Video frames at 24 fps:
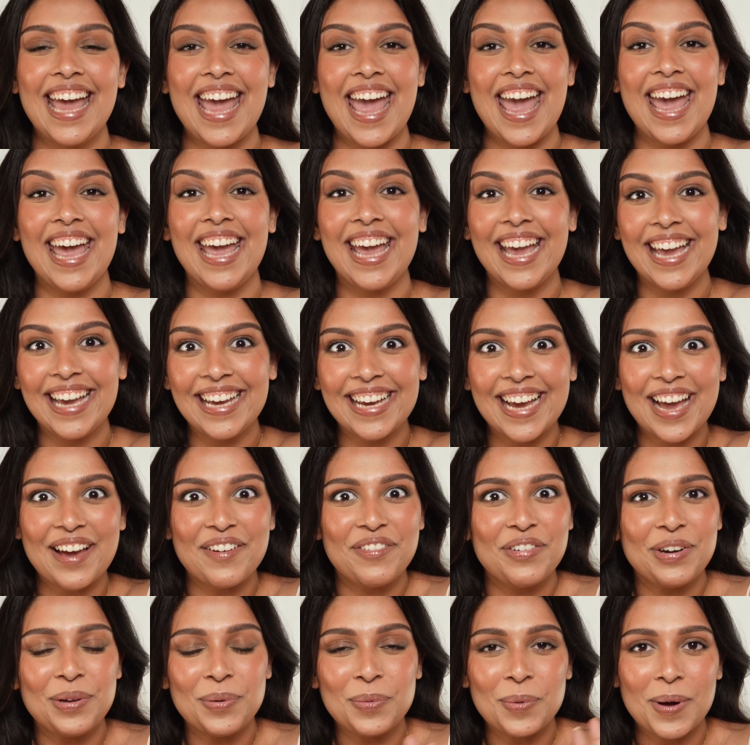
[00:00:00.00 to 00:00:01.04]
Hey
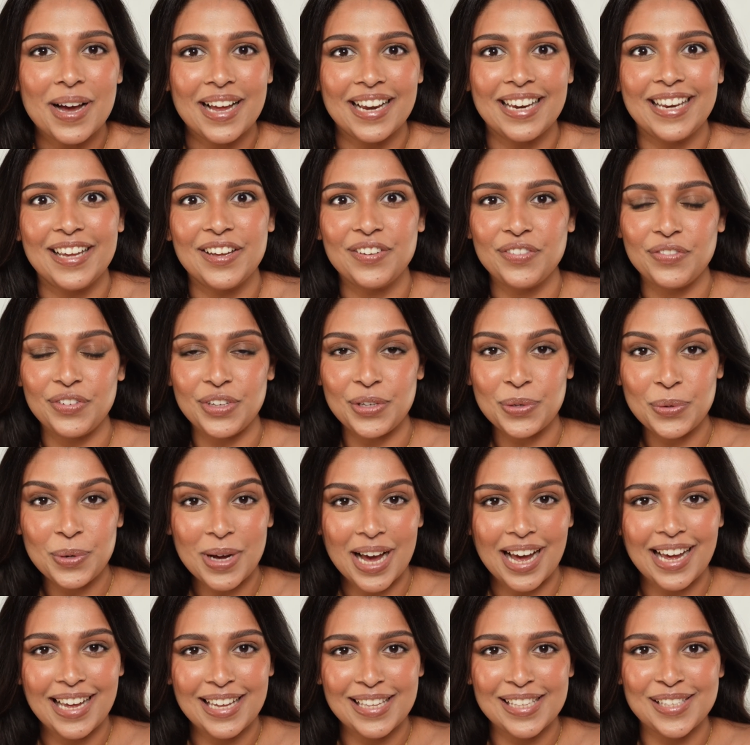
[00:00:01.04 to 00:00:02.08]
everyone, if you
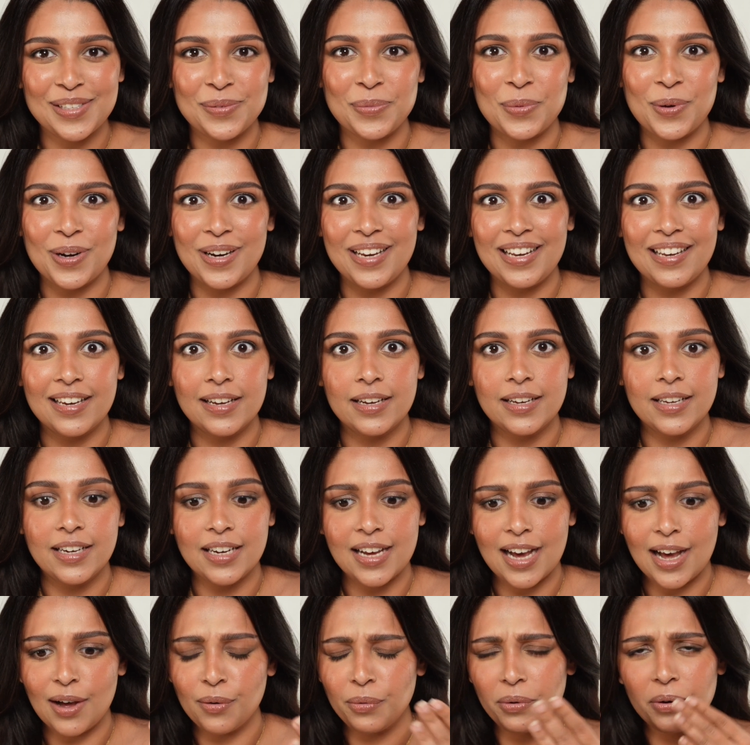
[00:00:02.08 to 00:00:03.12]
guys want to learn
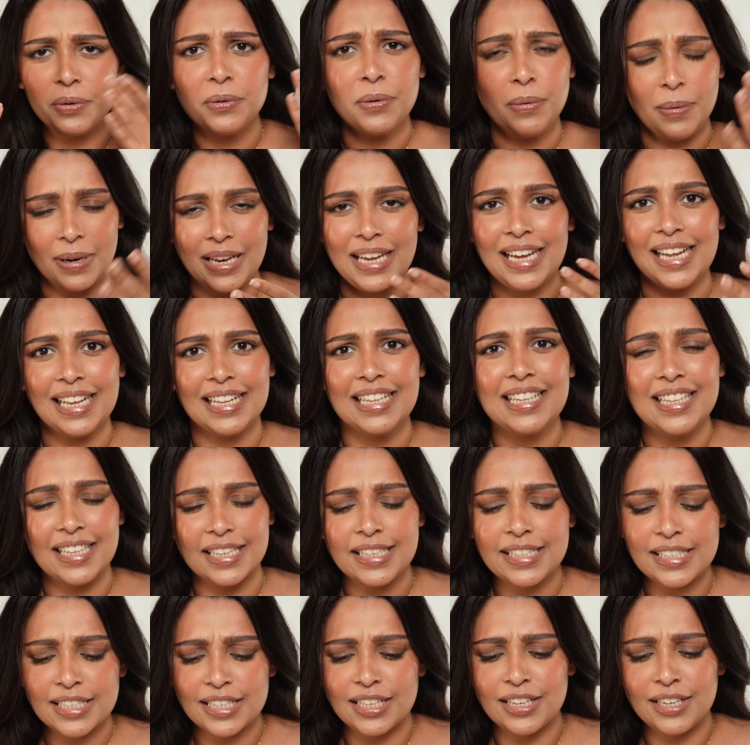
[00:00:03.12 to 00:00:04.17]
how to create
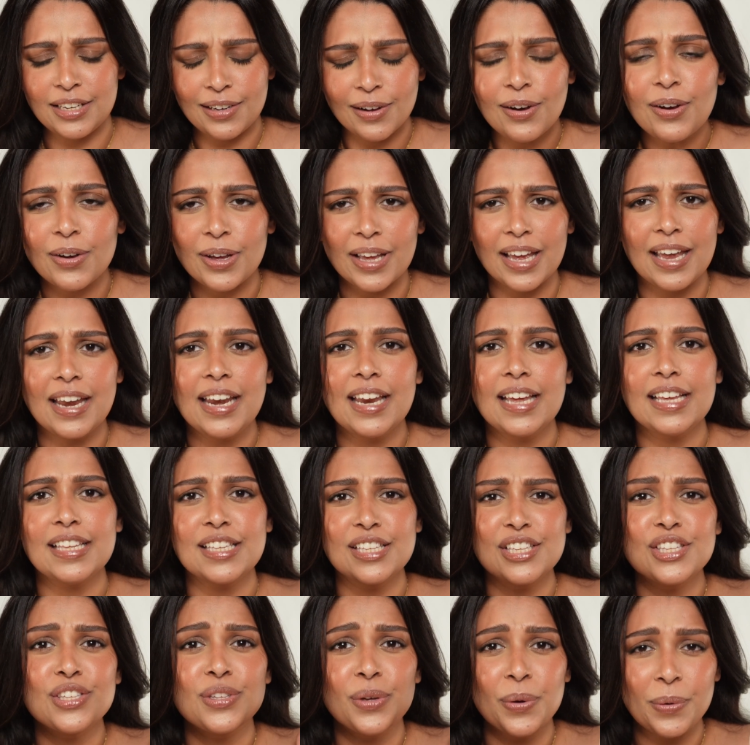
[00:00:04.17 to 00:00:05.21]
this look, it is
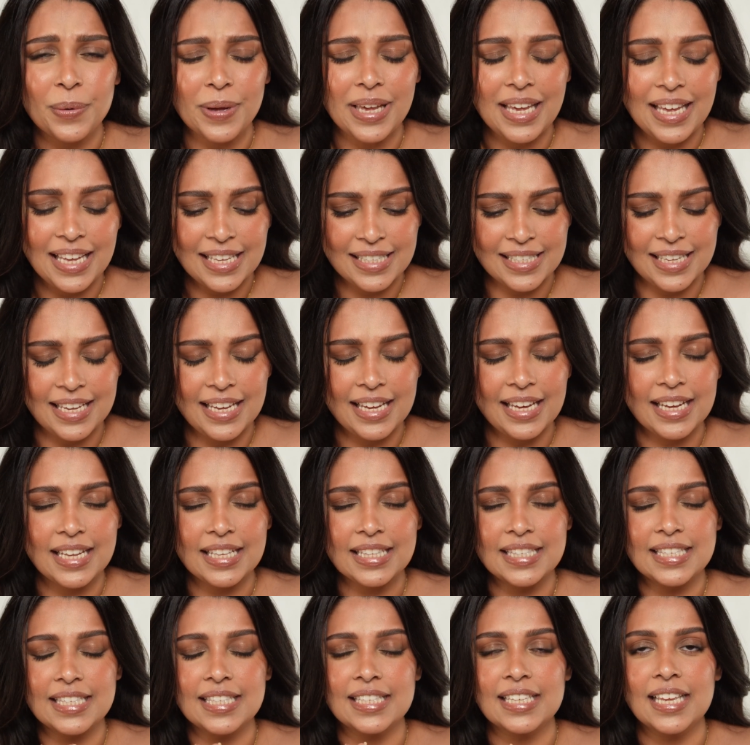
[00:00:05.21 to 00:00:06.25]
so easy.
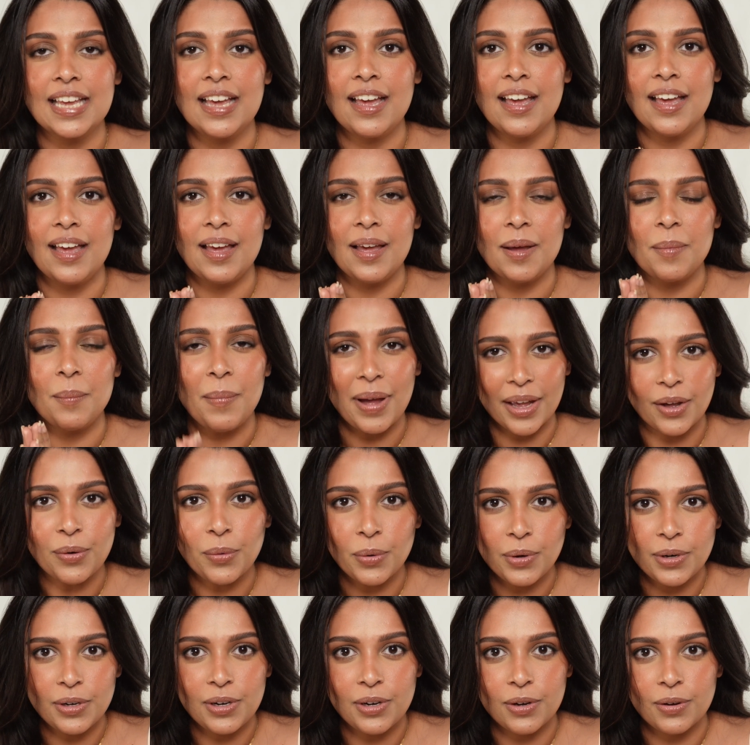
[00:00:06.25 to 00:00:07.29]
It's my
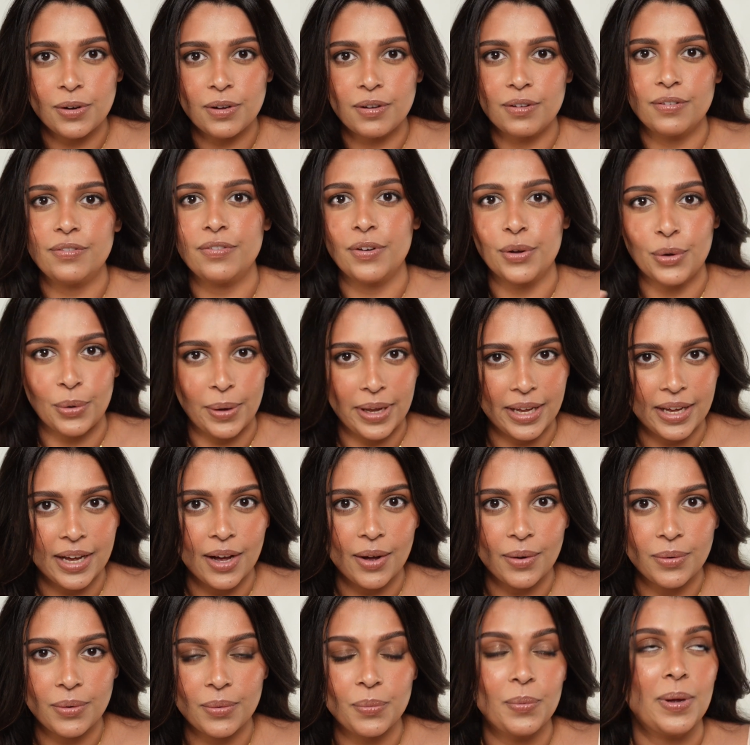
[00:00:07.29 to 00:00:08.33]
go-to look for going
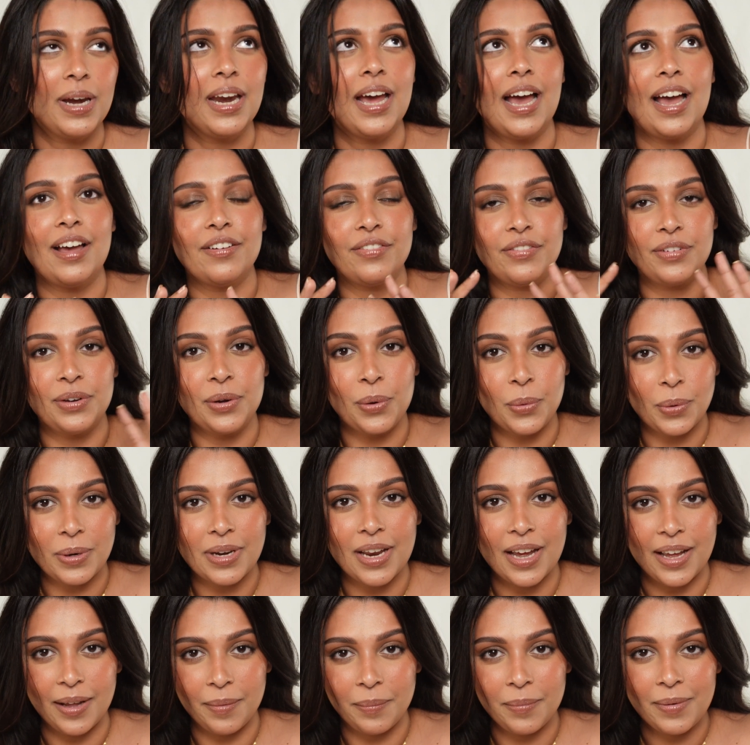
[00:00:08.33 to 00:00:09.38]
out when I have no
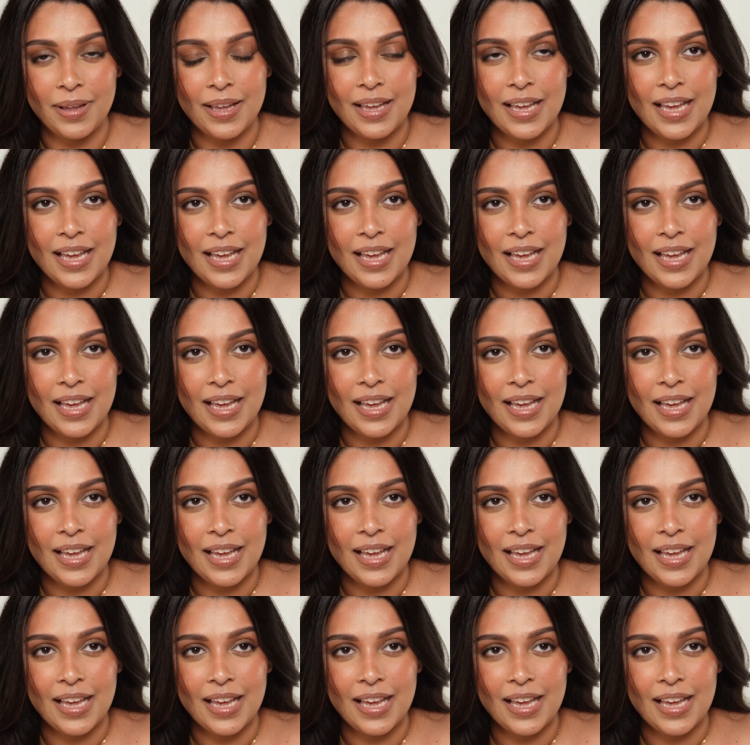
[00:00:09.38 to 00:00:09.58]
time.